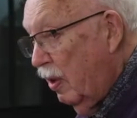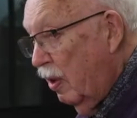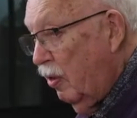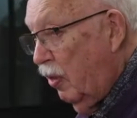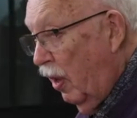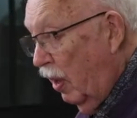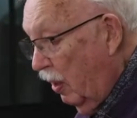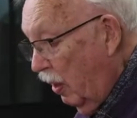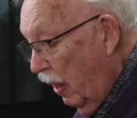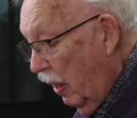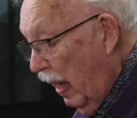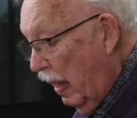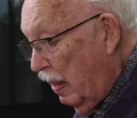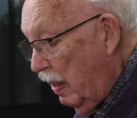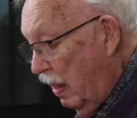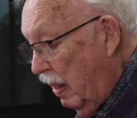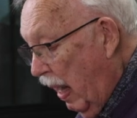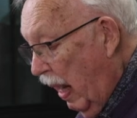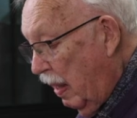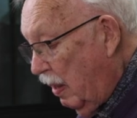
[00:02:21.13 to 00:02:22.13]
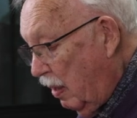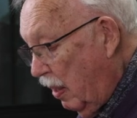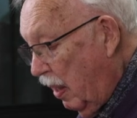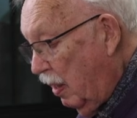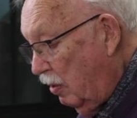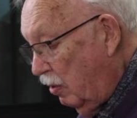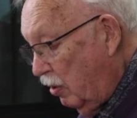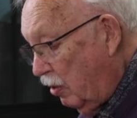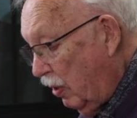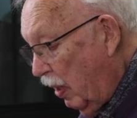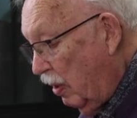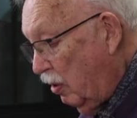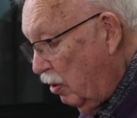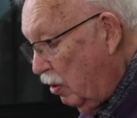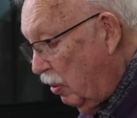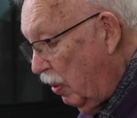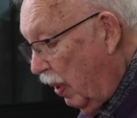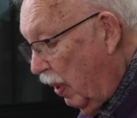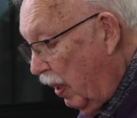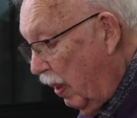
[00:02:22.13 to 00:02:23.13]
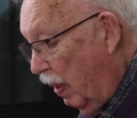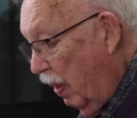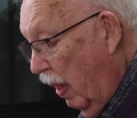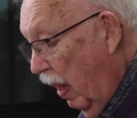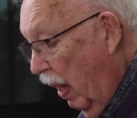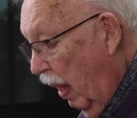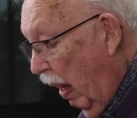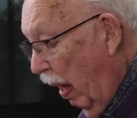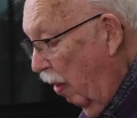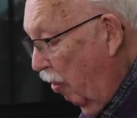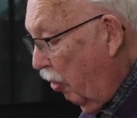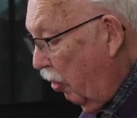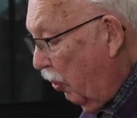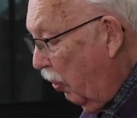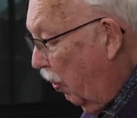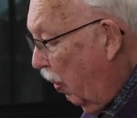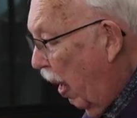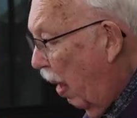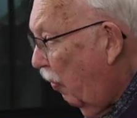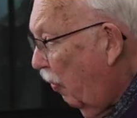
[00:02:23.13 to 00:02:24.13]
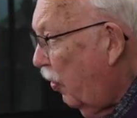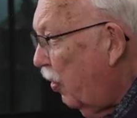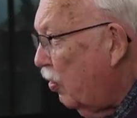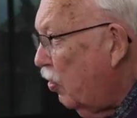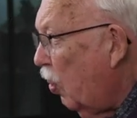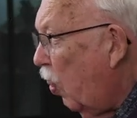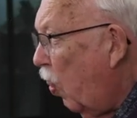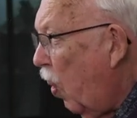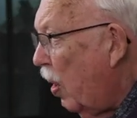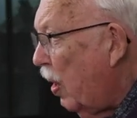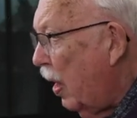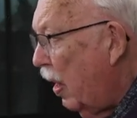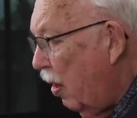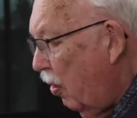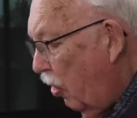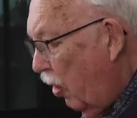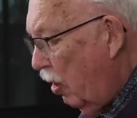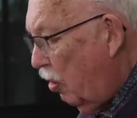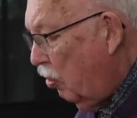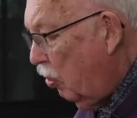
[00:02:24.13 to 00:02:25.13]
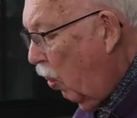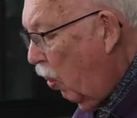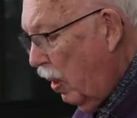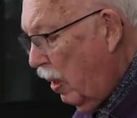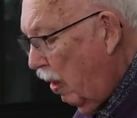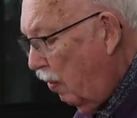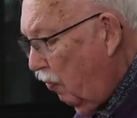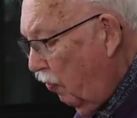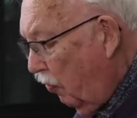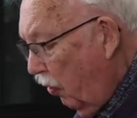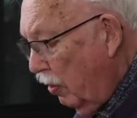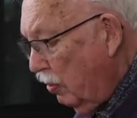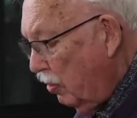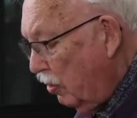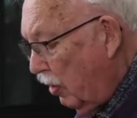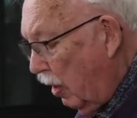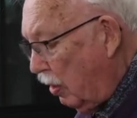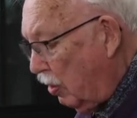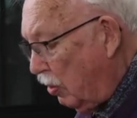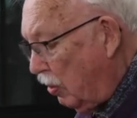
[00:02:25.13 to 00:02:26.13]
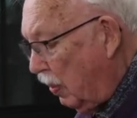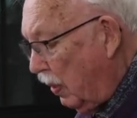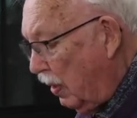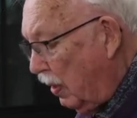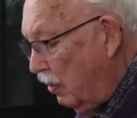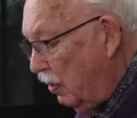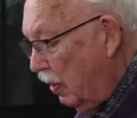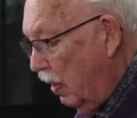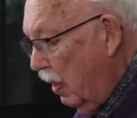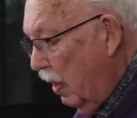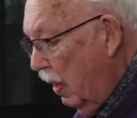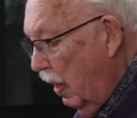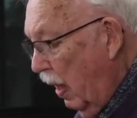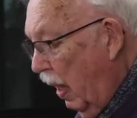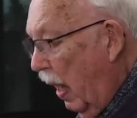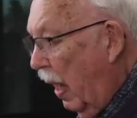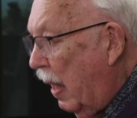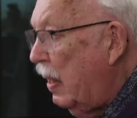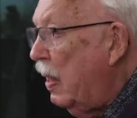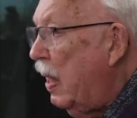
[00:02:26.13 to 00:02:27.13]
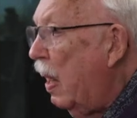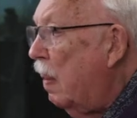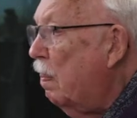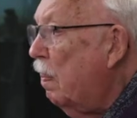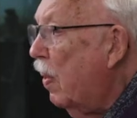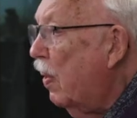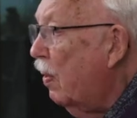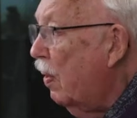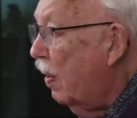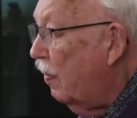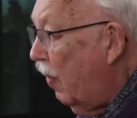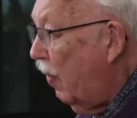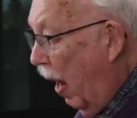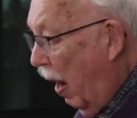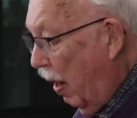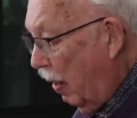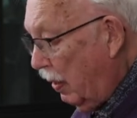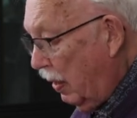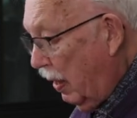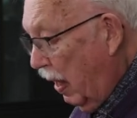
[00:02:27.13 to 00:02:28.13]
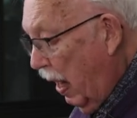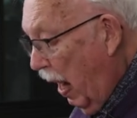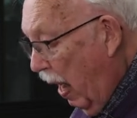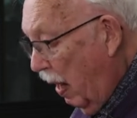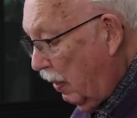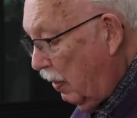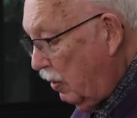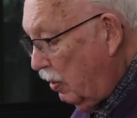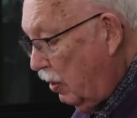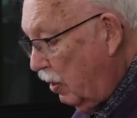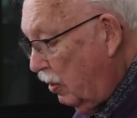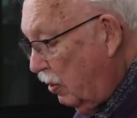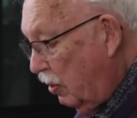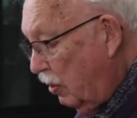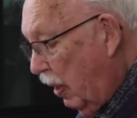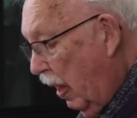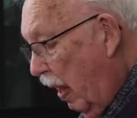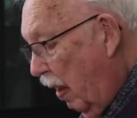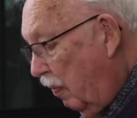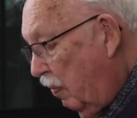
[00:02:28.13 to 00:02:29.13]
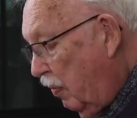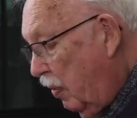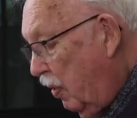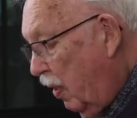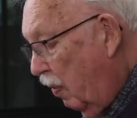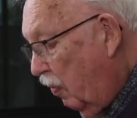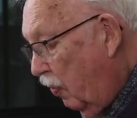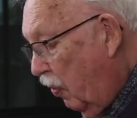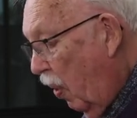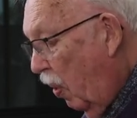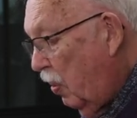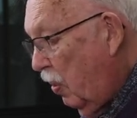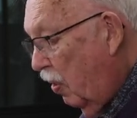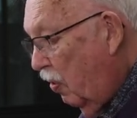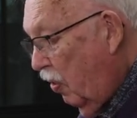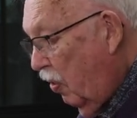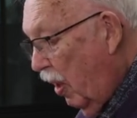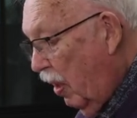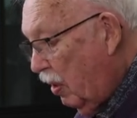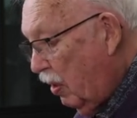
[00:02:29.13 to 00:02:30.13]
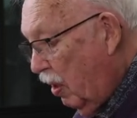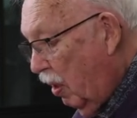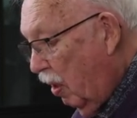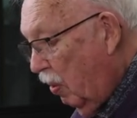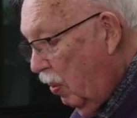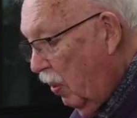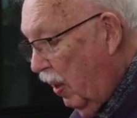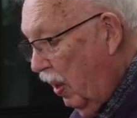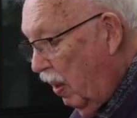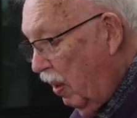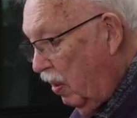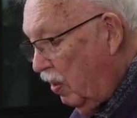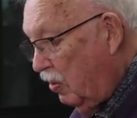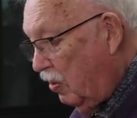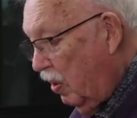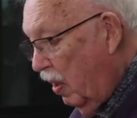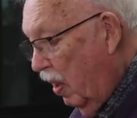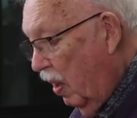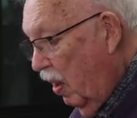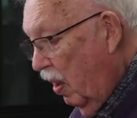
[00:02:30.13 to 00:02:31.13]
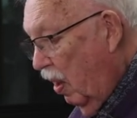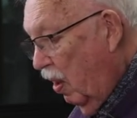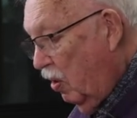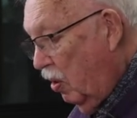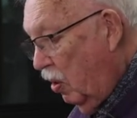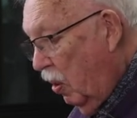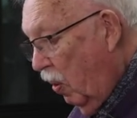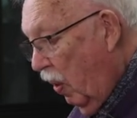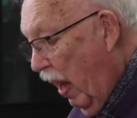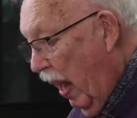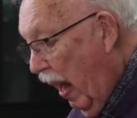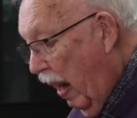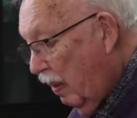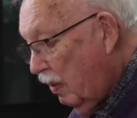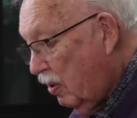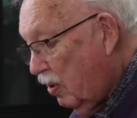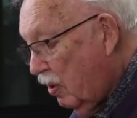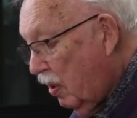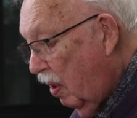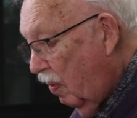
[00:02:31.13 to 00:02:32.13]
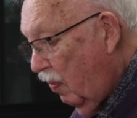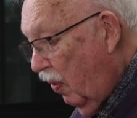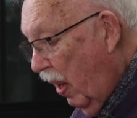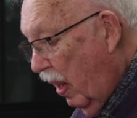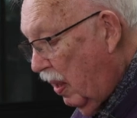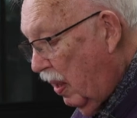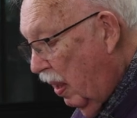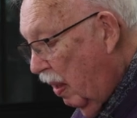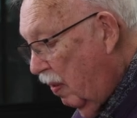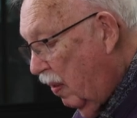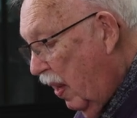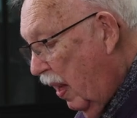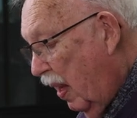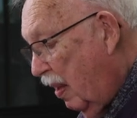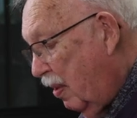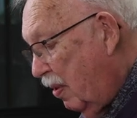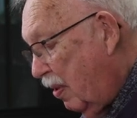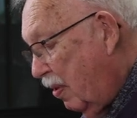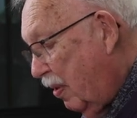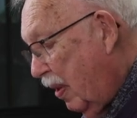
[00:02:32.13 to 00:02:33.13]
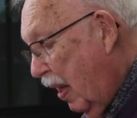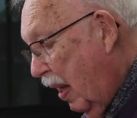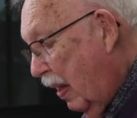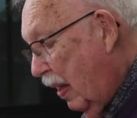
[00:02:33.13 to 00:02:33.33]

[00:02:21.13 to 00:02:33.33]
the late 19th century and throughout the 20th and 21st centuries, a number of archaeologists have devoted their careers to excavating these